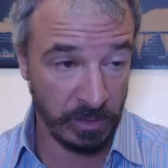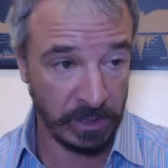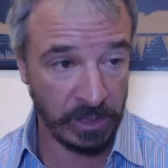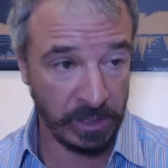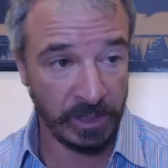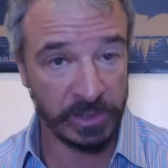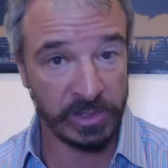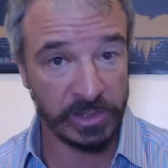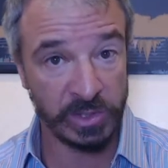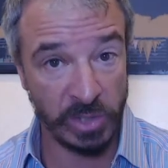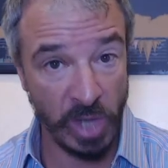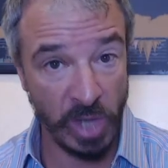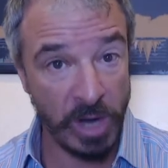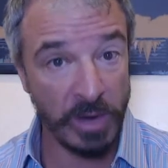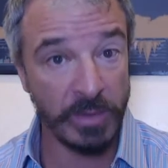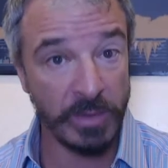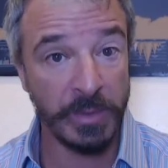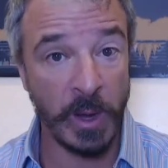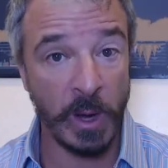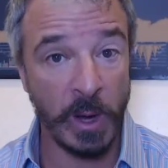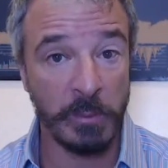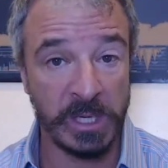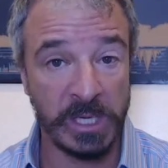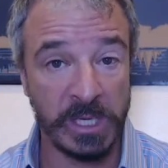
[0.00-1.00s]
And I'll start
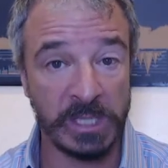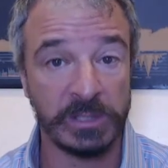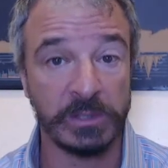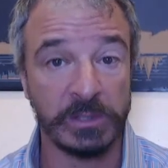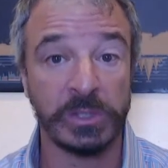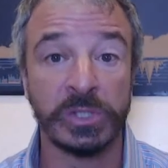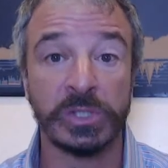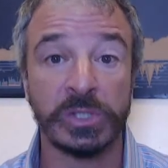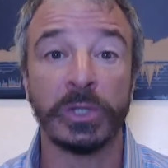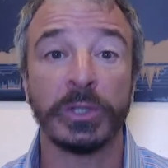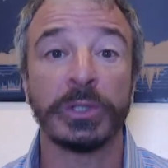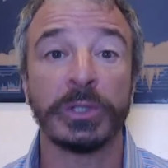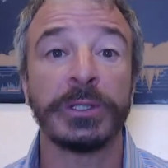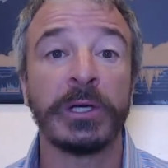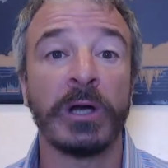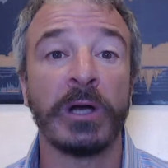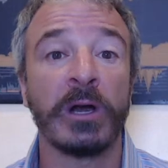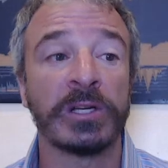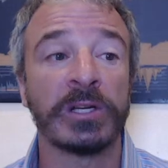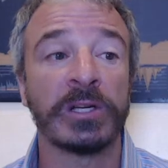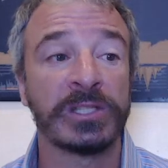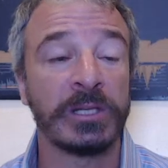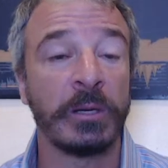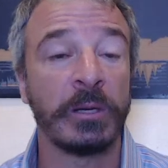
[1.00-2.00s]
there because there certainly
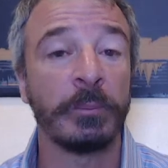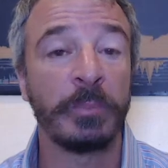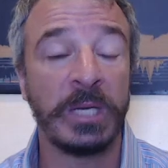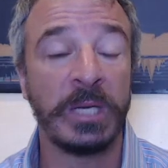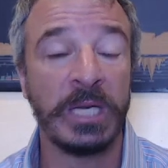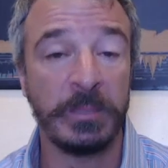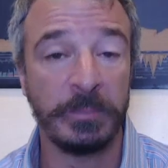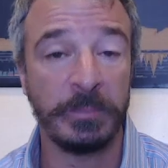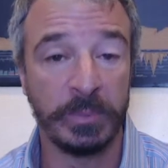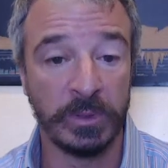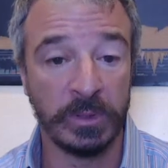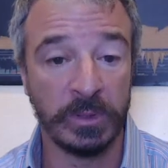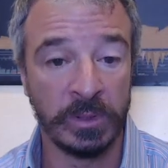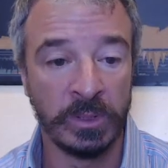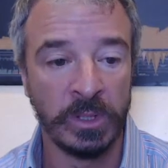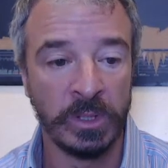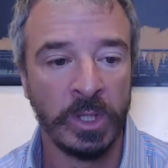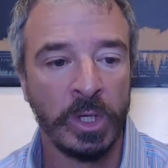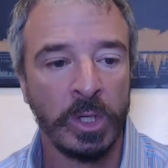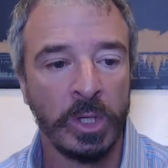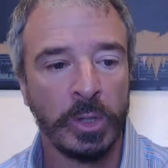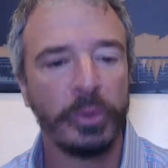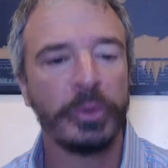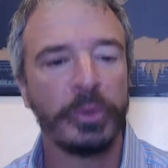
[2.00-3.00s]
are some people
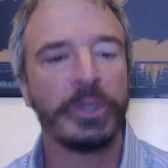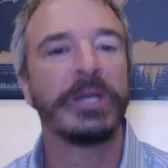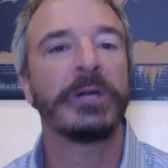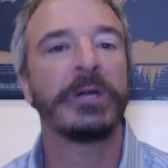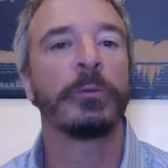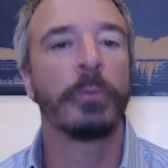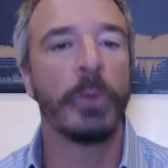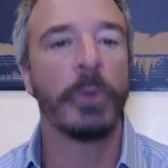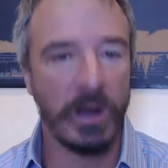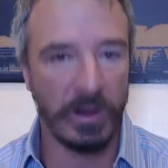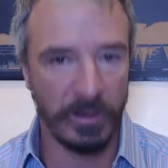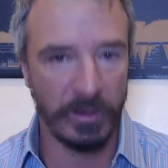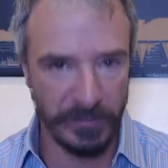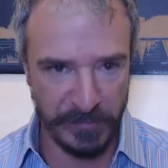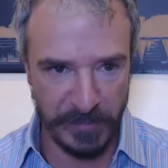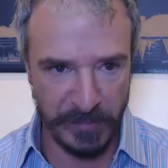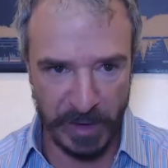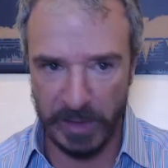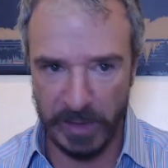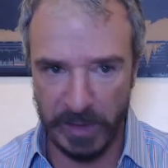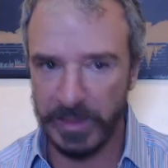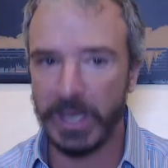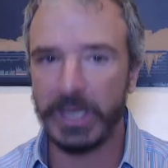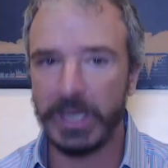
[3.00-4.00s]
who need
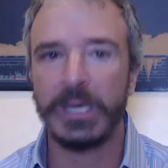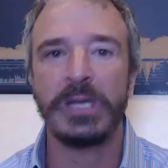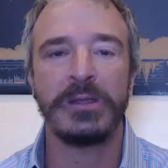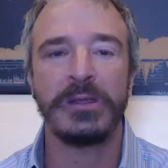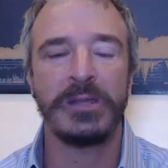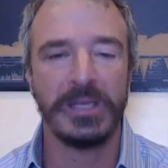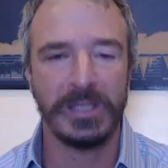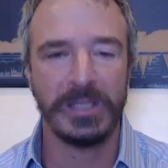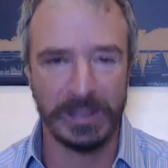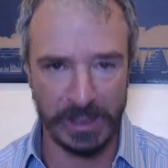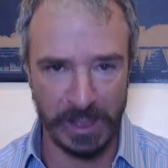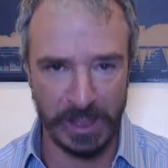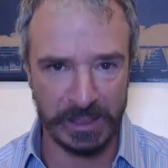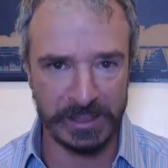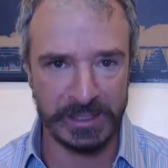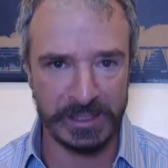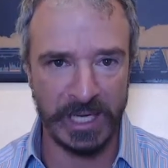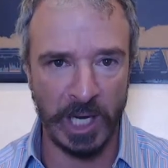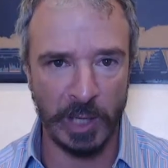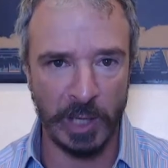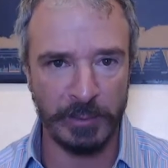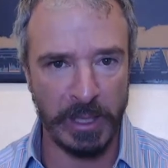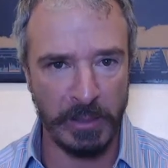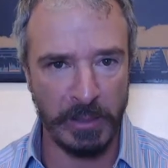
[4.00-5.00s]
welfare. They need these things
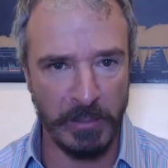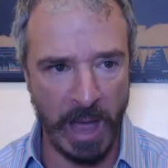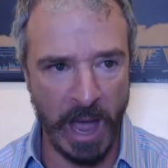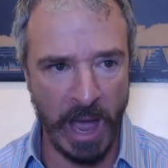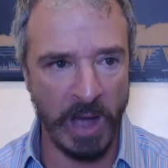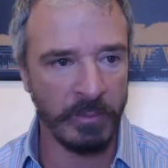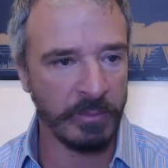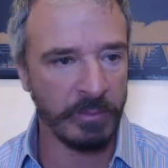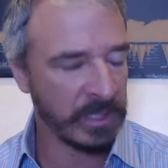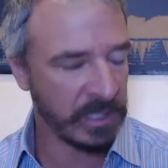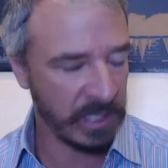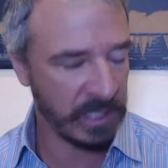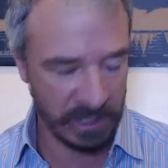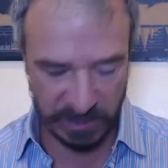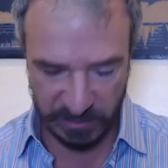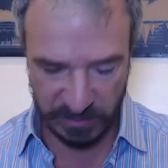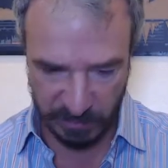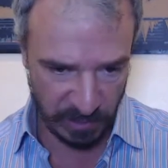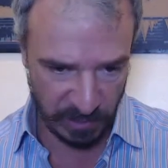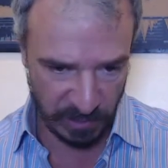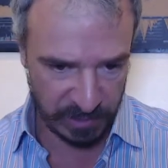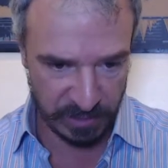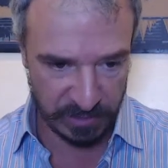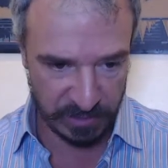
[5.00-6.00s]
to help them out because
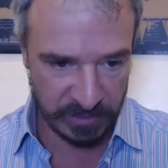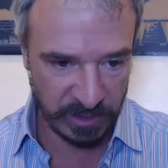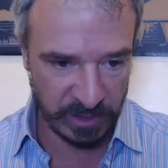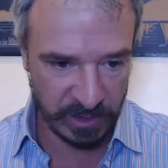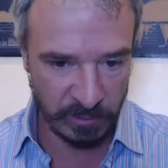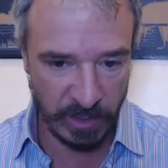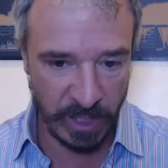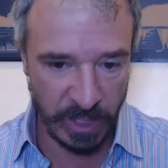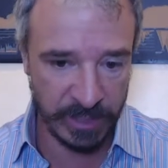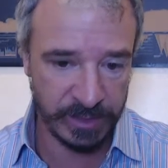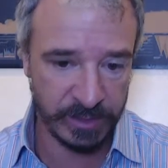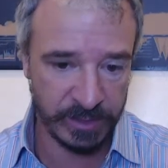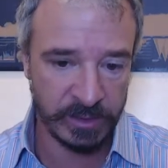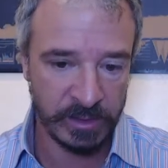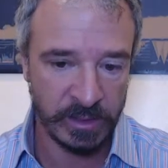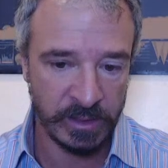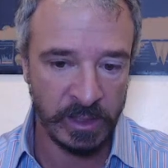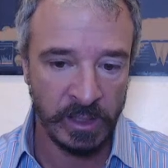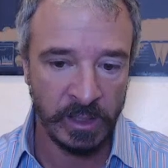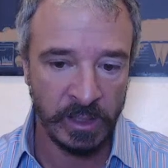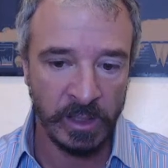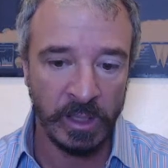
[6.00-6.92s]
of personal situations.